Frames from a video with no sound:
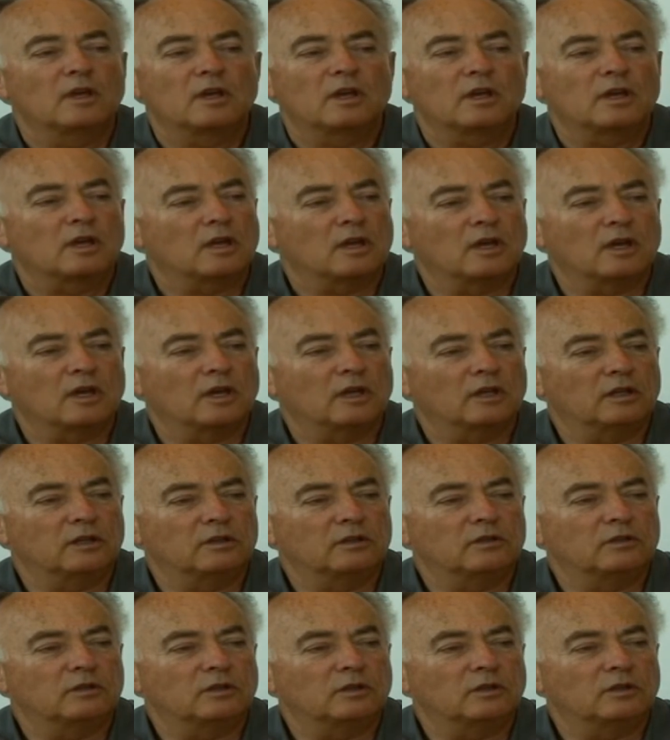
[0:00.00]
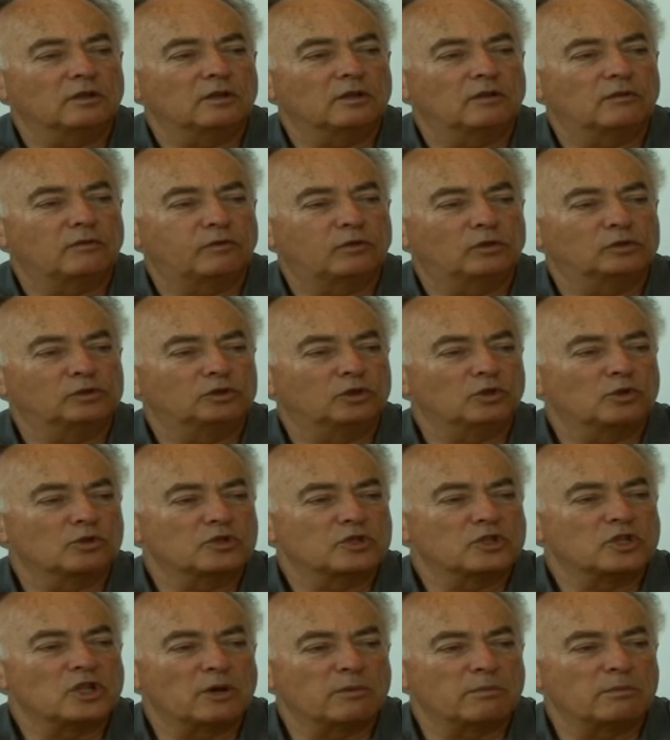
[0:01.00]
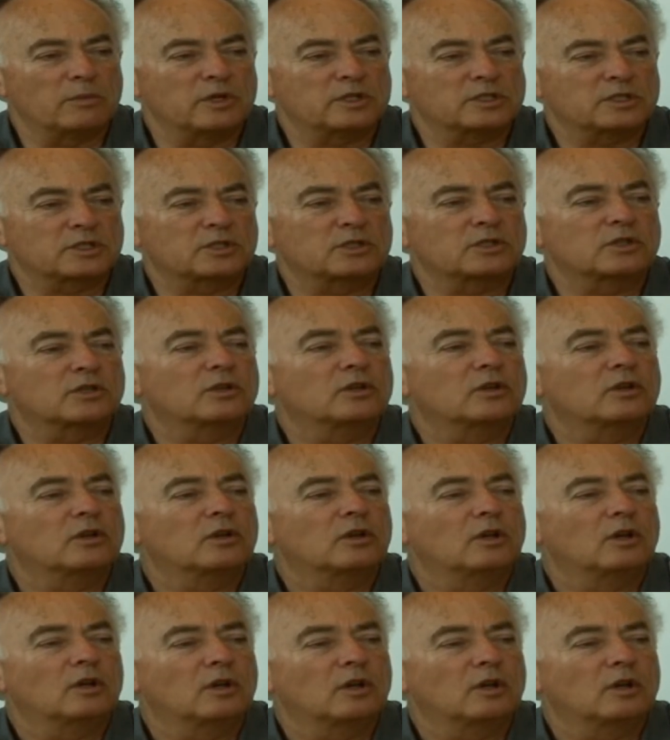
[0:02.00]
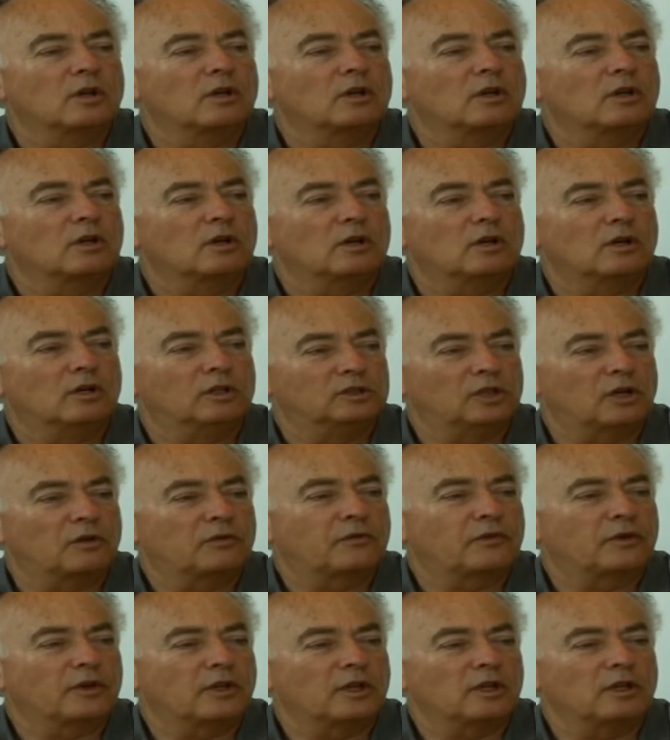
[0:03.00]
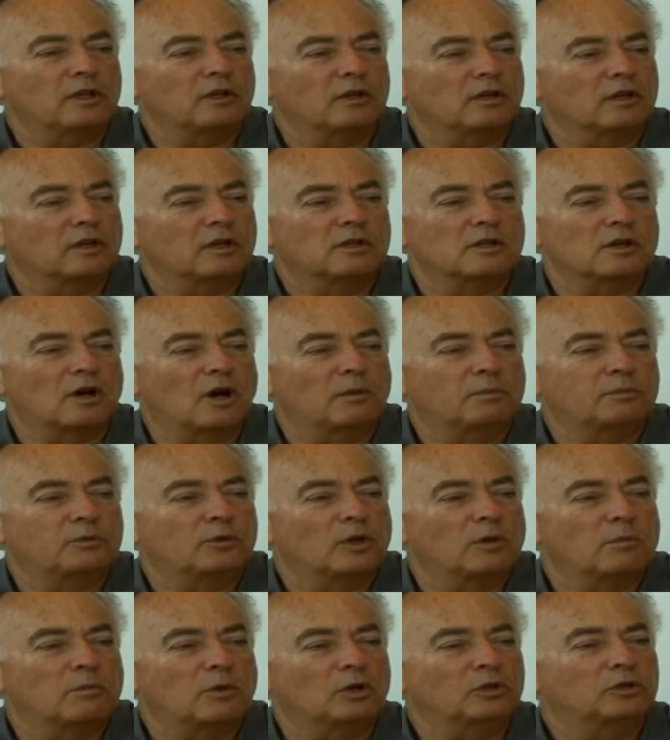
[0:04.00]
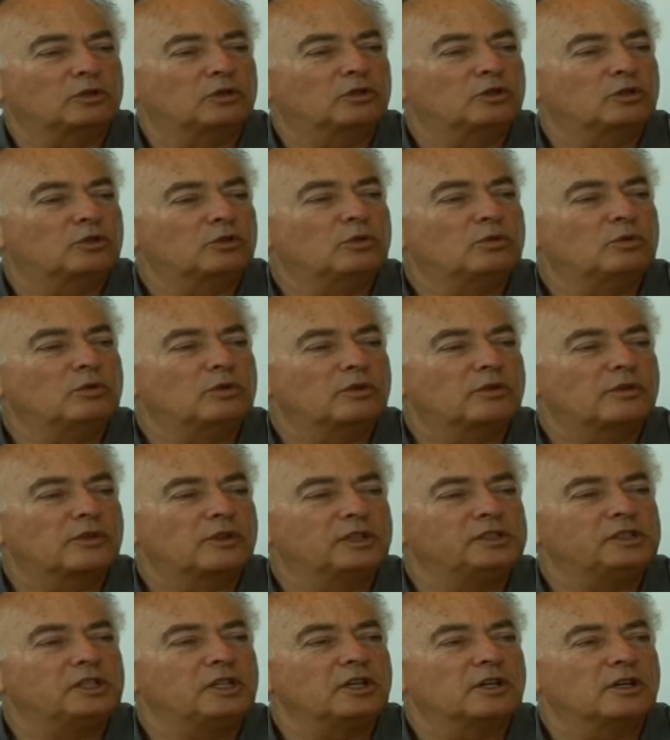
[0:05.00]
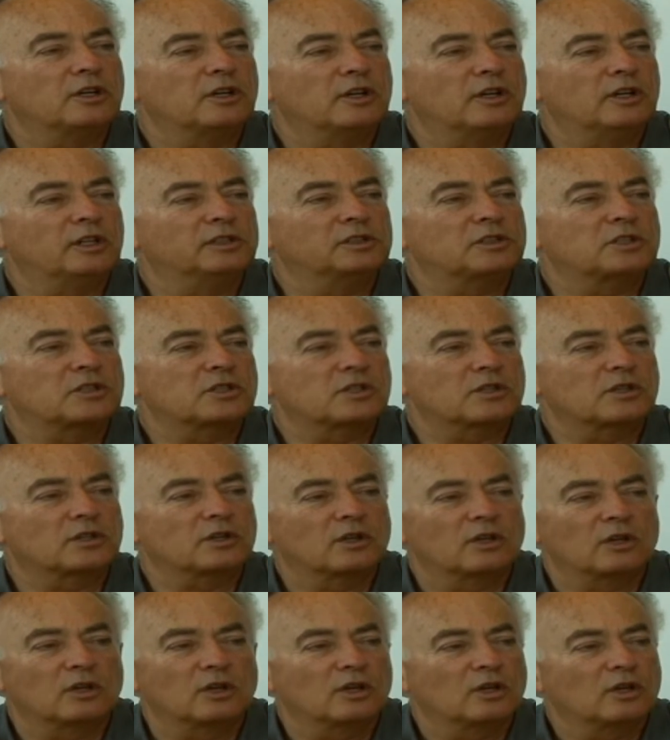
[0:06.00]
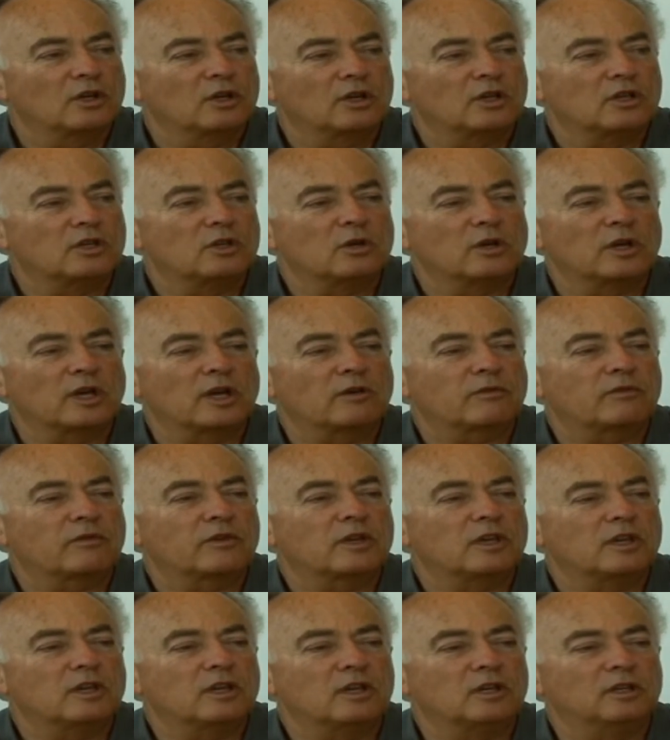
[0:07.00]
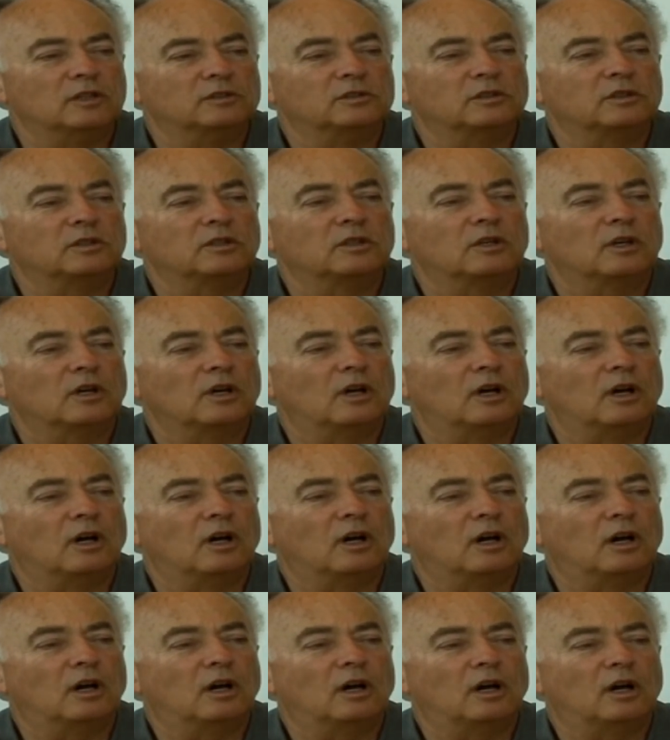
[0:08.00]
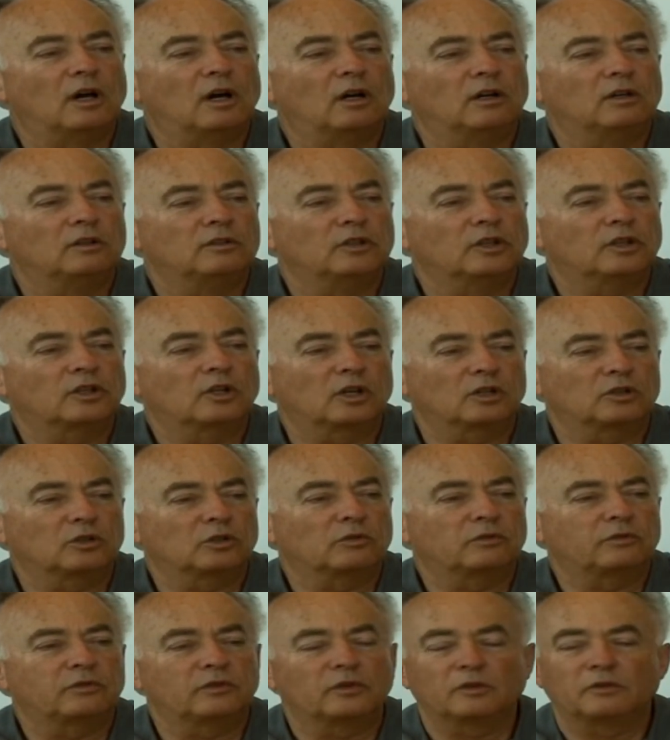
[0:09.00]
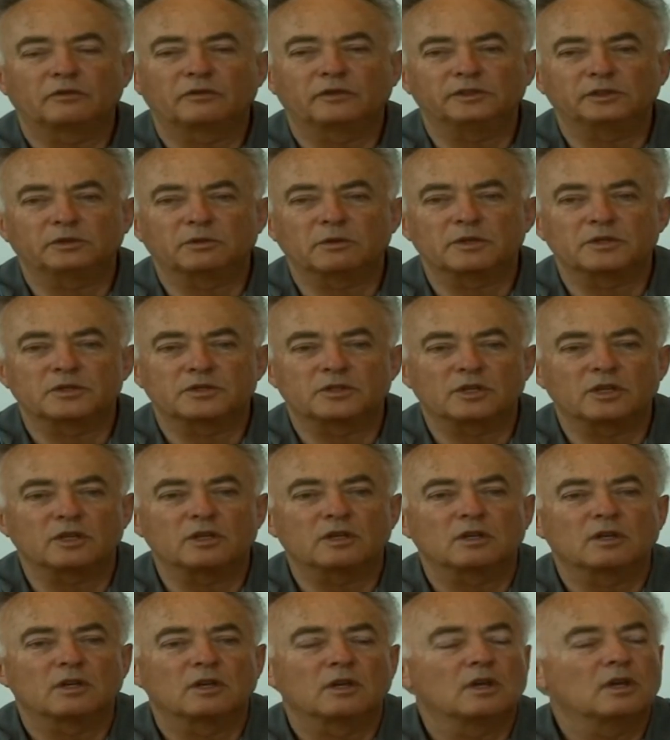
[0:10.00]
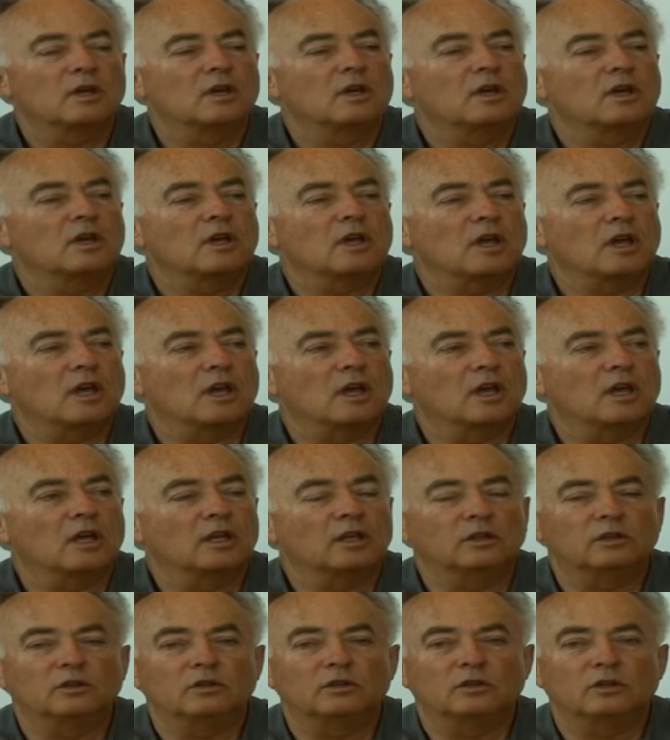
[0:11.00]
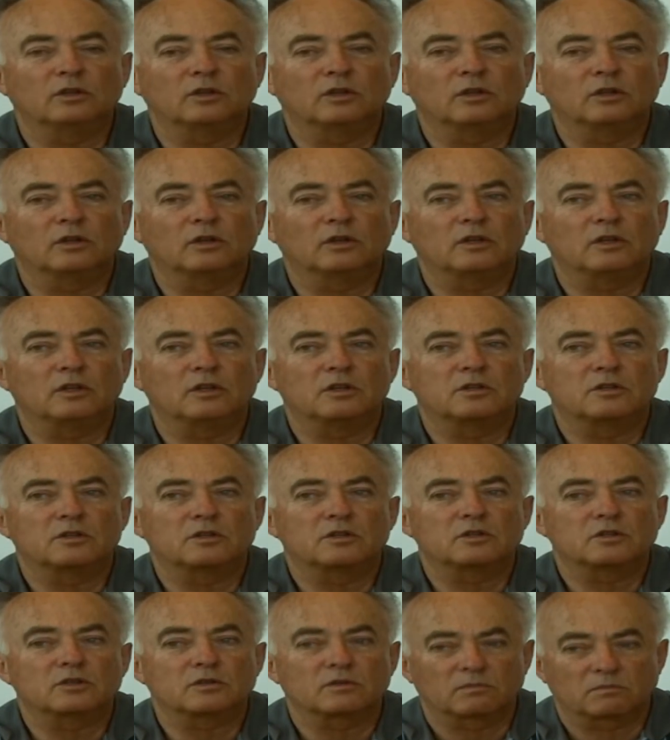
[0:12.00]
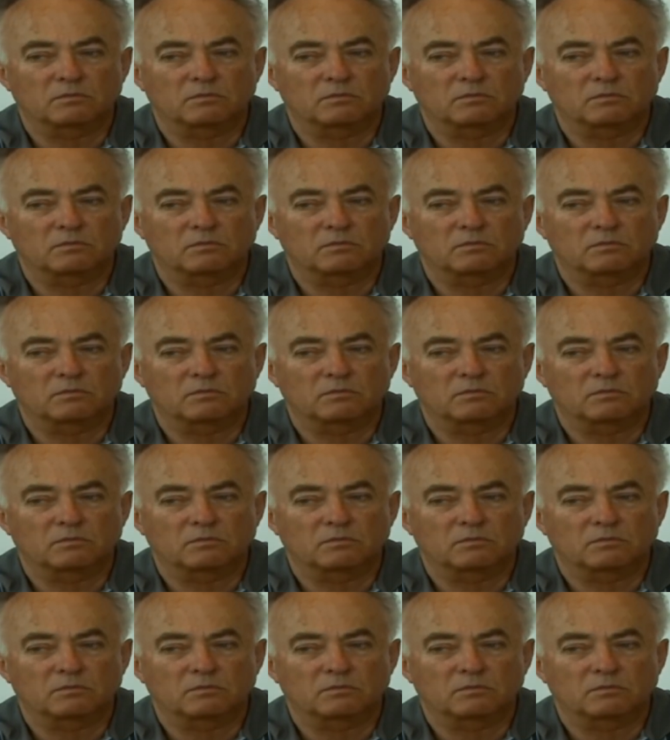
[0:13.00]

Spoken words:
And for those numbers, roughly up to about 2-3 hertz, you have here the cutoff frequency, and it's